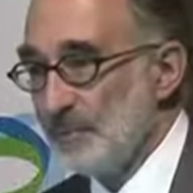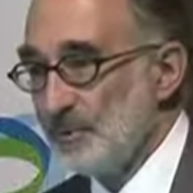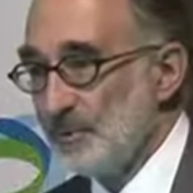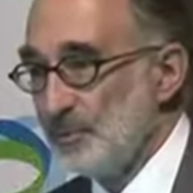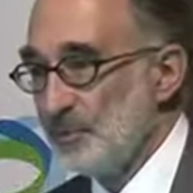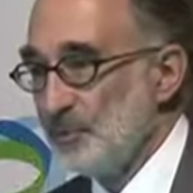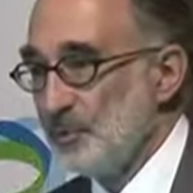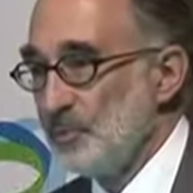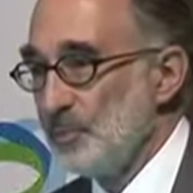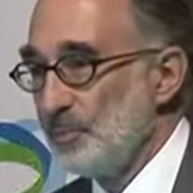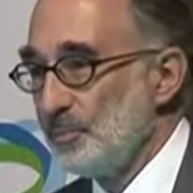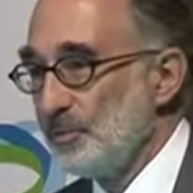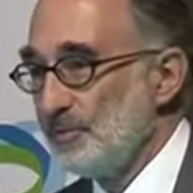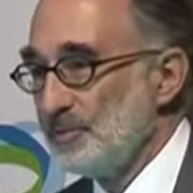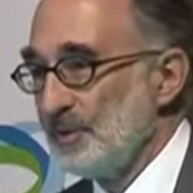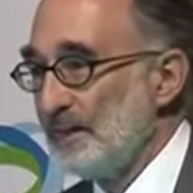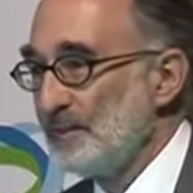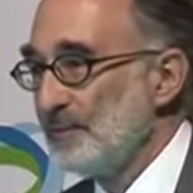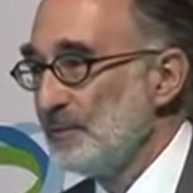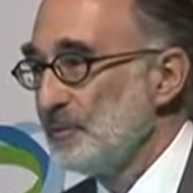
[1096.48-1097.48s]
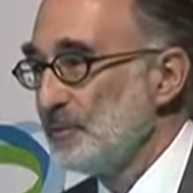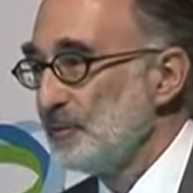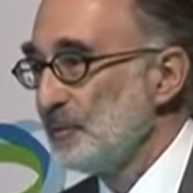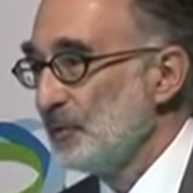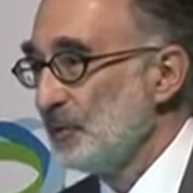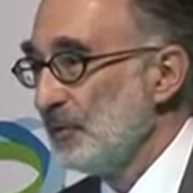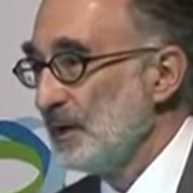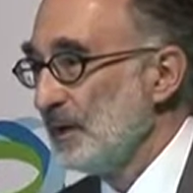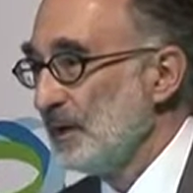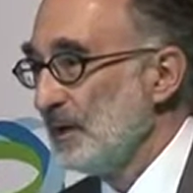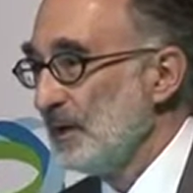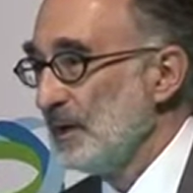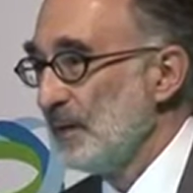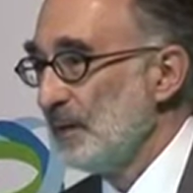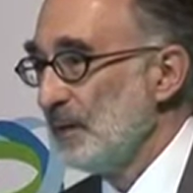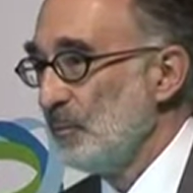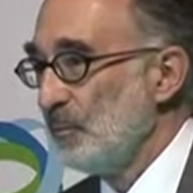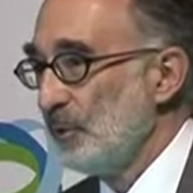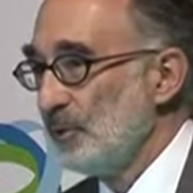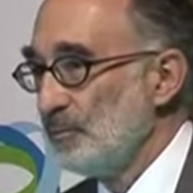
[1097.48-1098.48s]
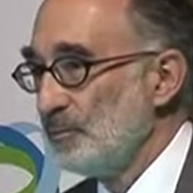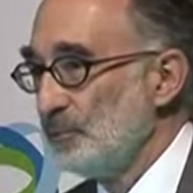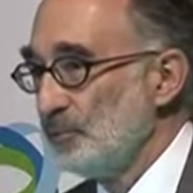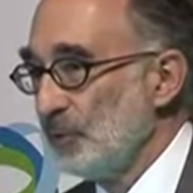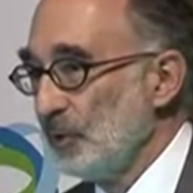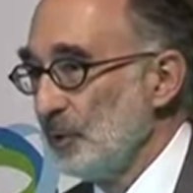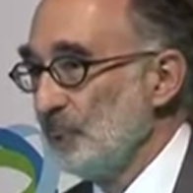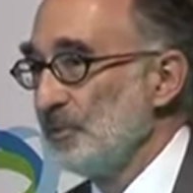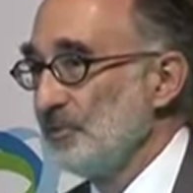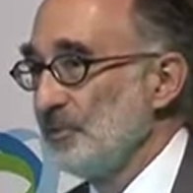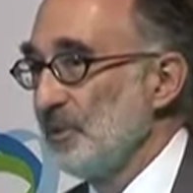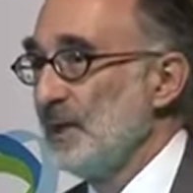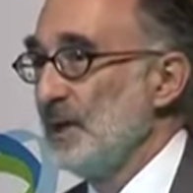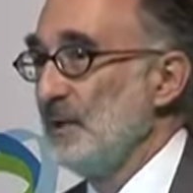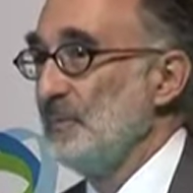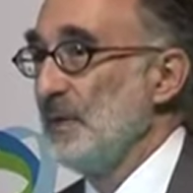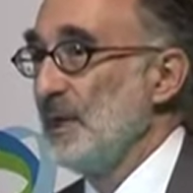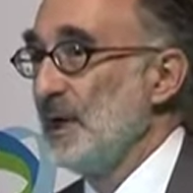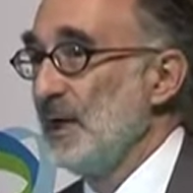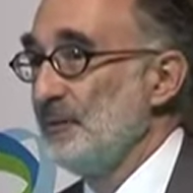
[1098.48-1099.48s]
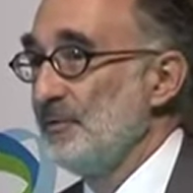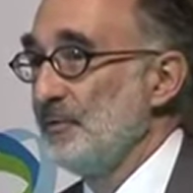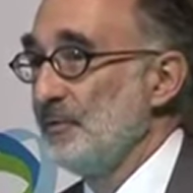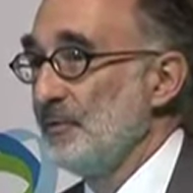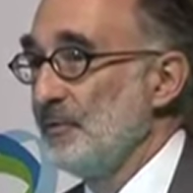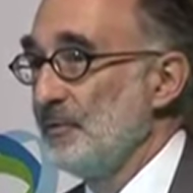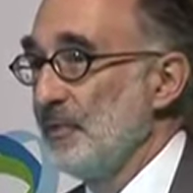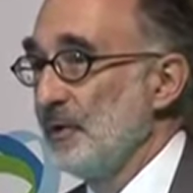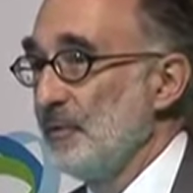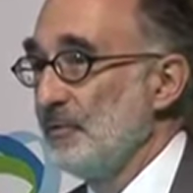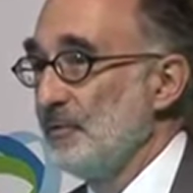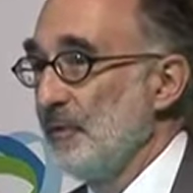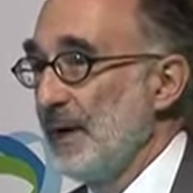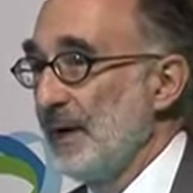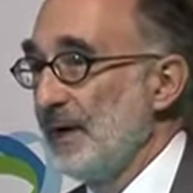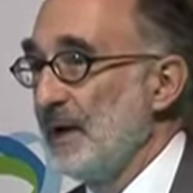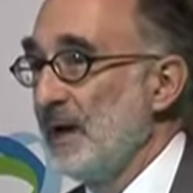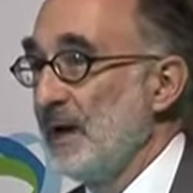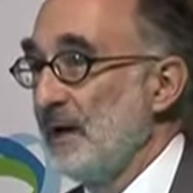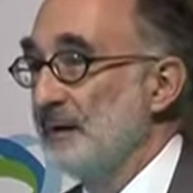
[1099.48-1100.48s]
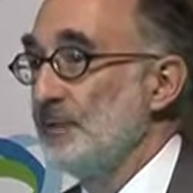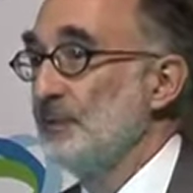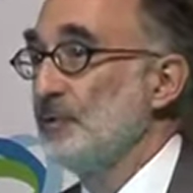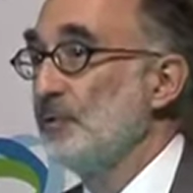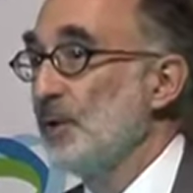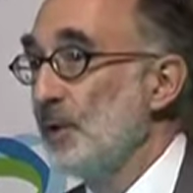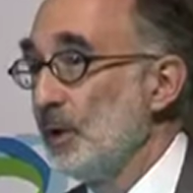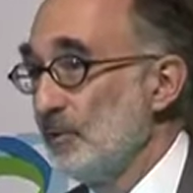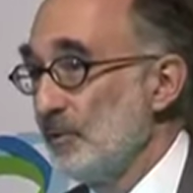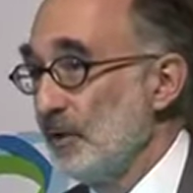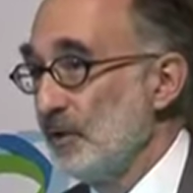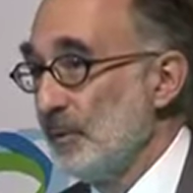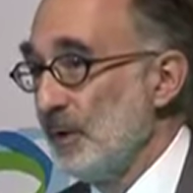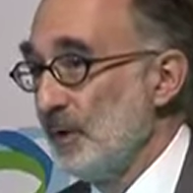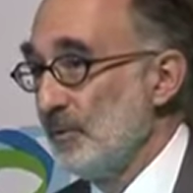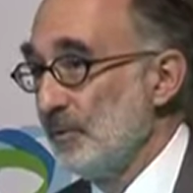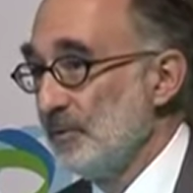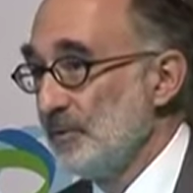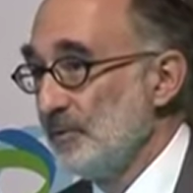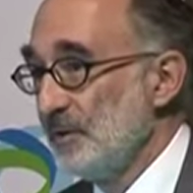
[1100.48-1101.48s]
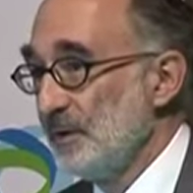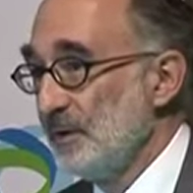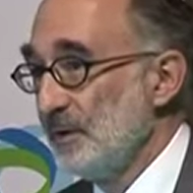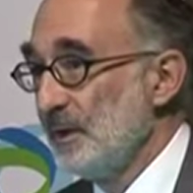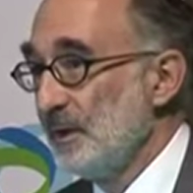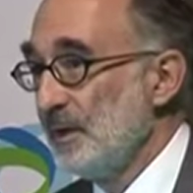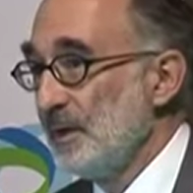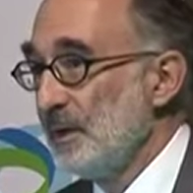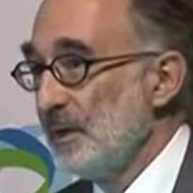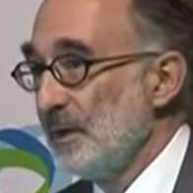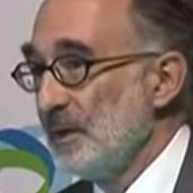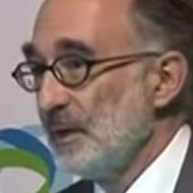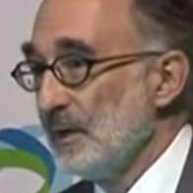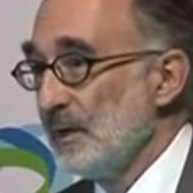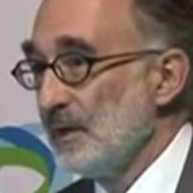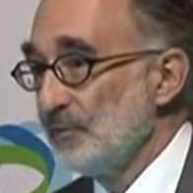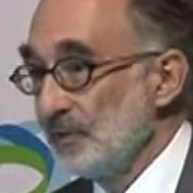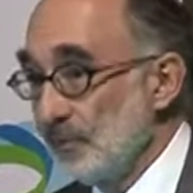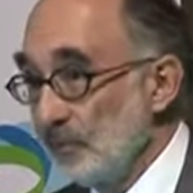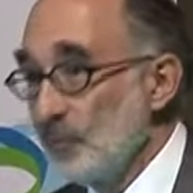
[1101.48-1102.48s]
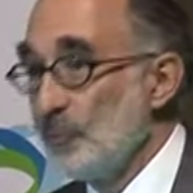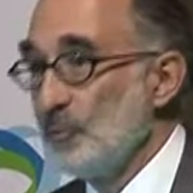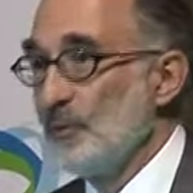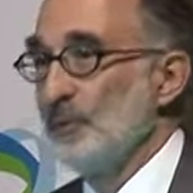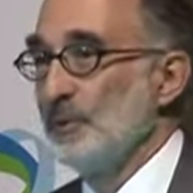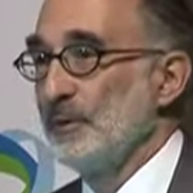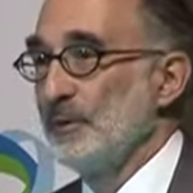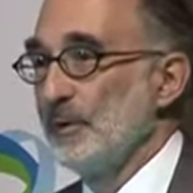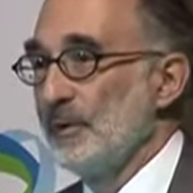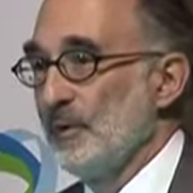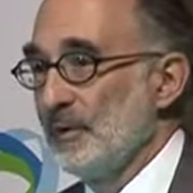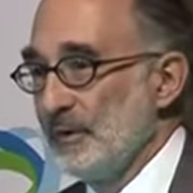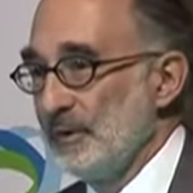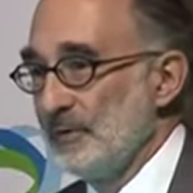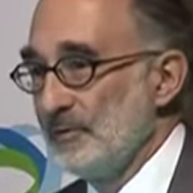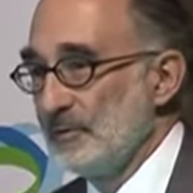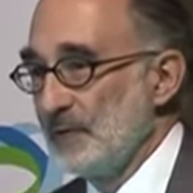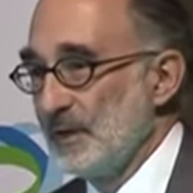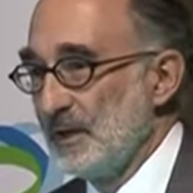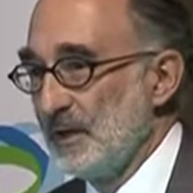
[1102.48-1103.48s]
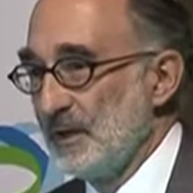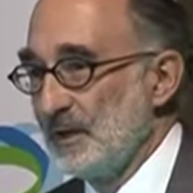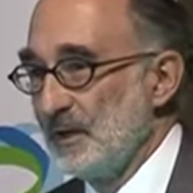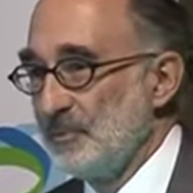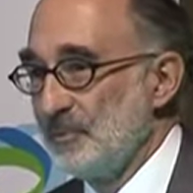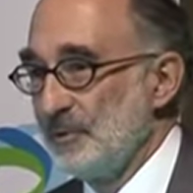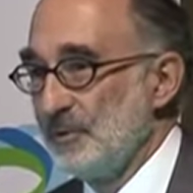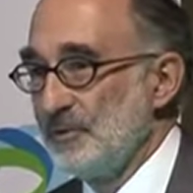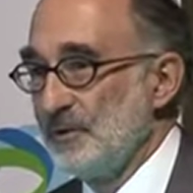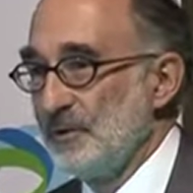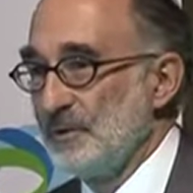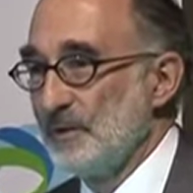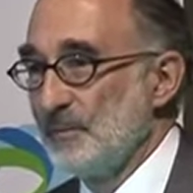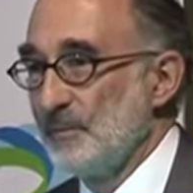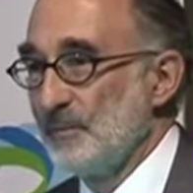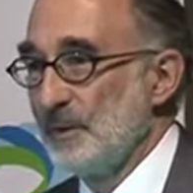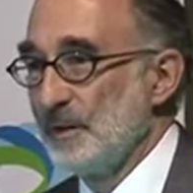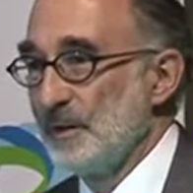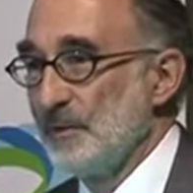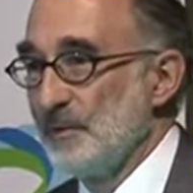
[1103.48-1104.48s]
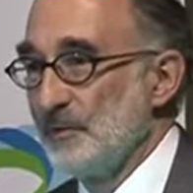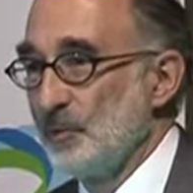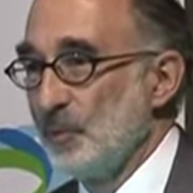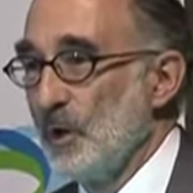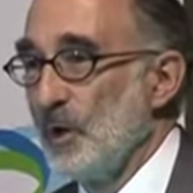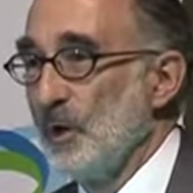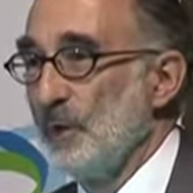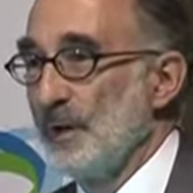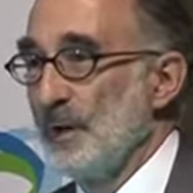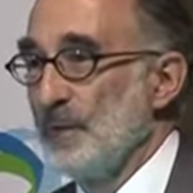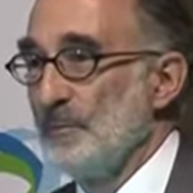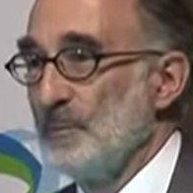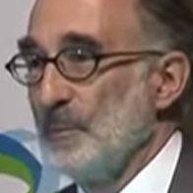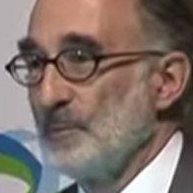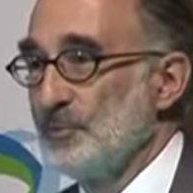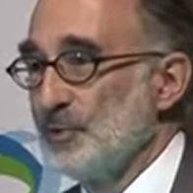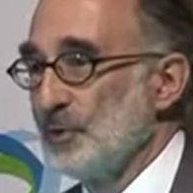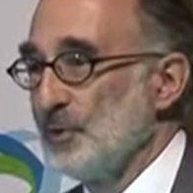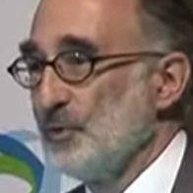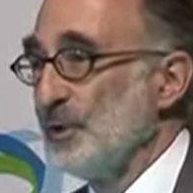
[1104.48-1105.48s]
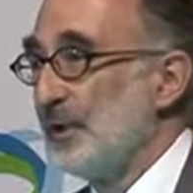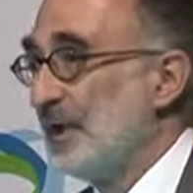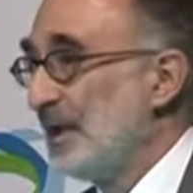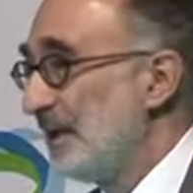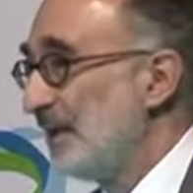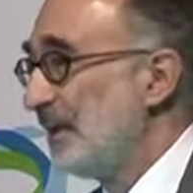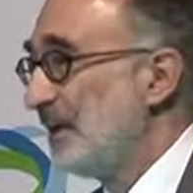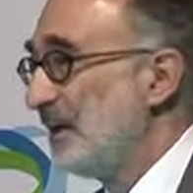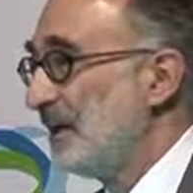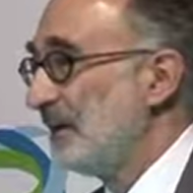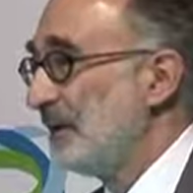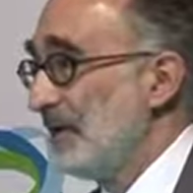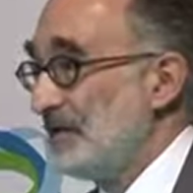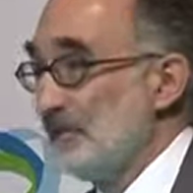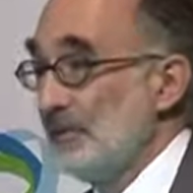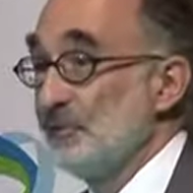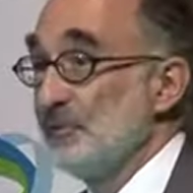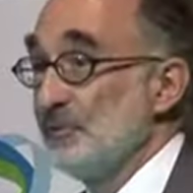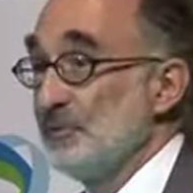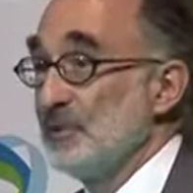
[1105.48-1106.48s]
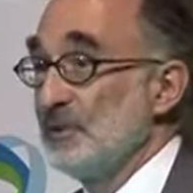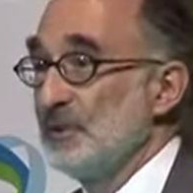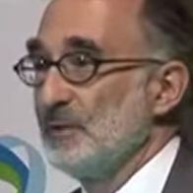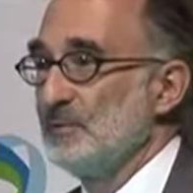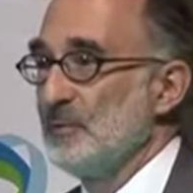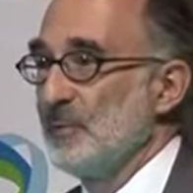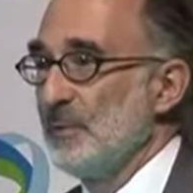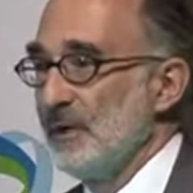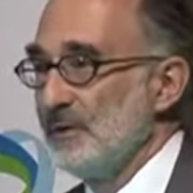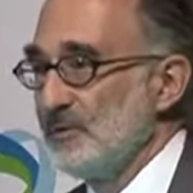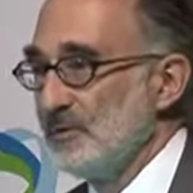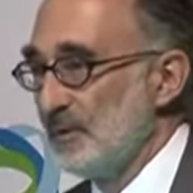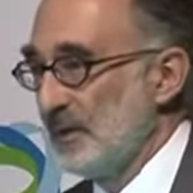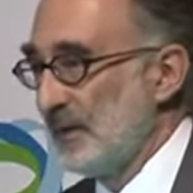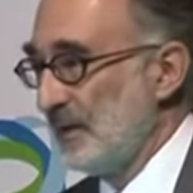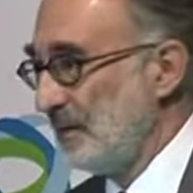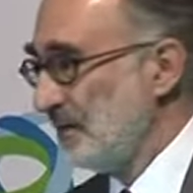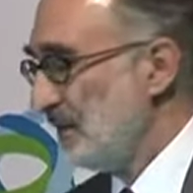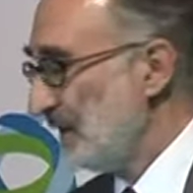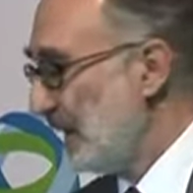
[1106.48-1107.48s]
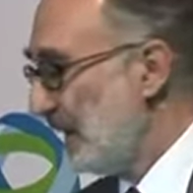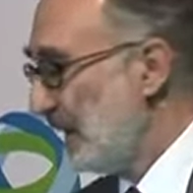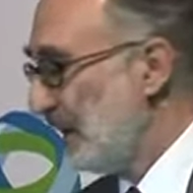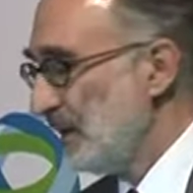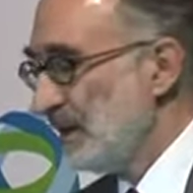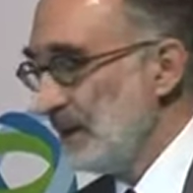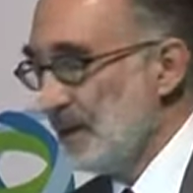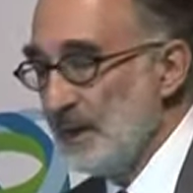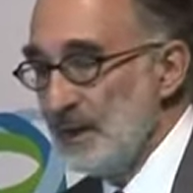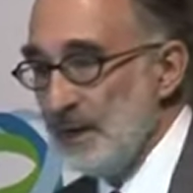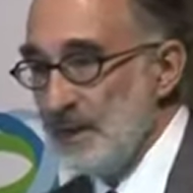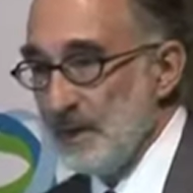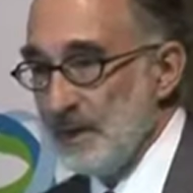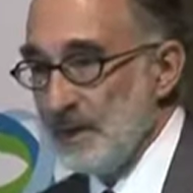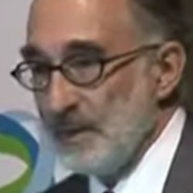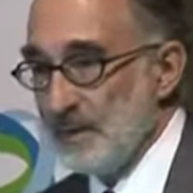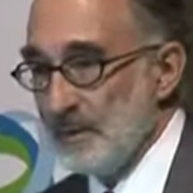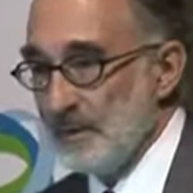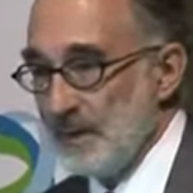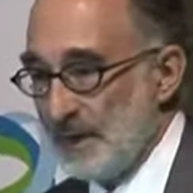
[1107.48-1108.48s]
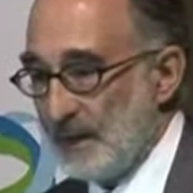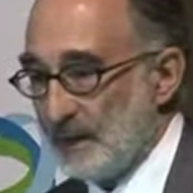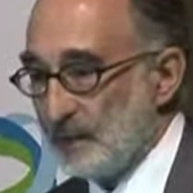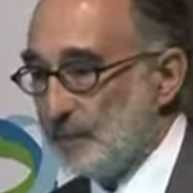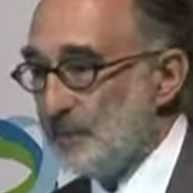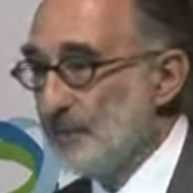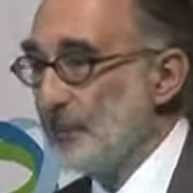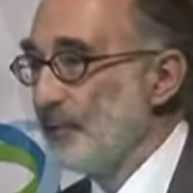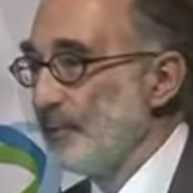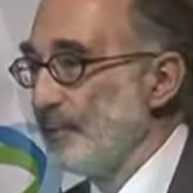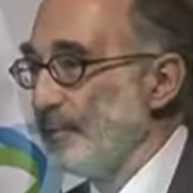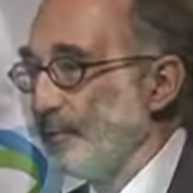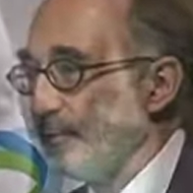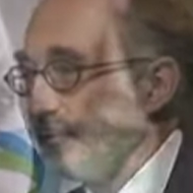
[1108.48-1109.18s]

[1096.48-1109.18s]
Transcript: to present this story, which is really presented on behalf of my colleagues and all of our members, some of whom are in the audience today, and I appreciate them being here as well, and I'm sure they're getting a lot of interesting information out of today. And I look forward